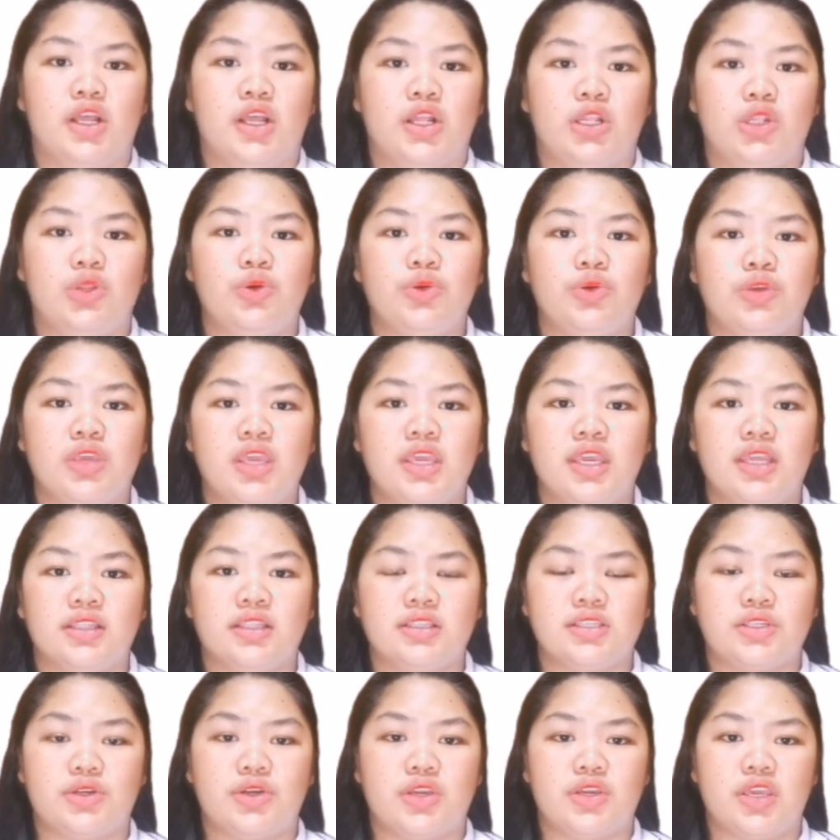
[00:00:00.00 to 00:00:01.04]
looking at a
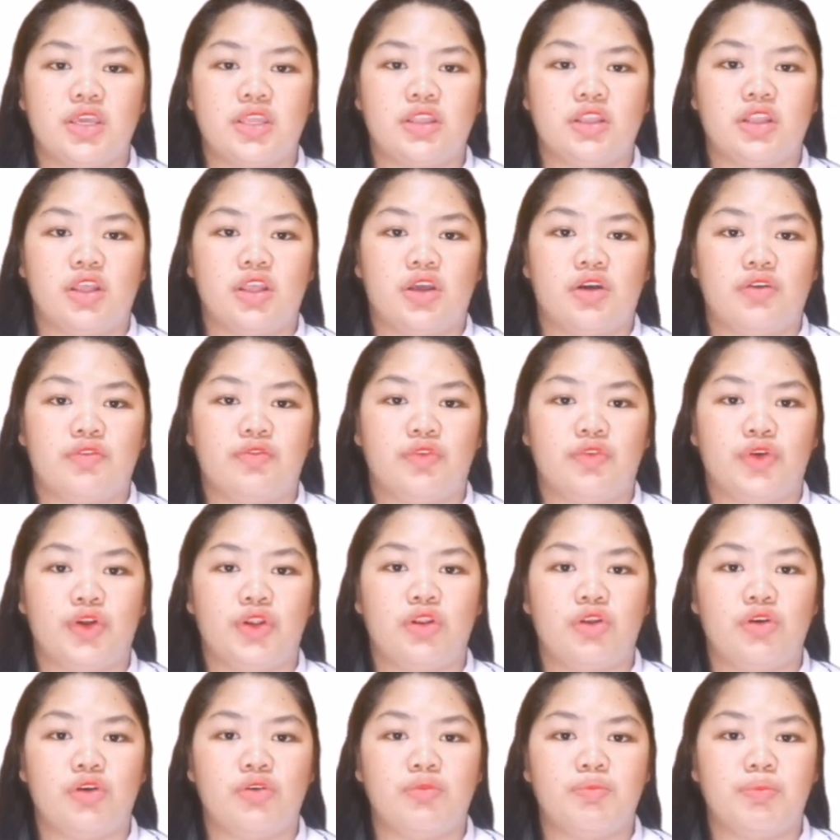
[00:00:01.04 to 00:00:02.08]
screen for
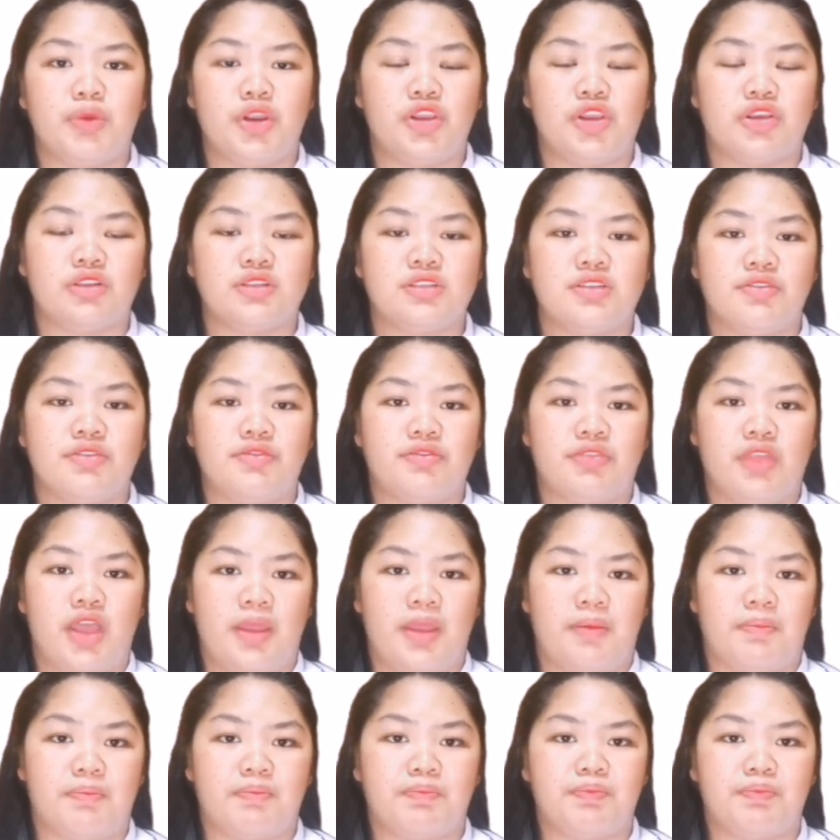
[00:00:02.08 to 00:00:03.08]
long periods of time.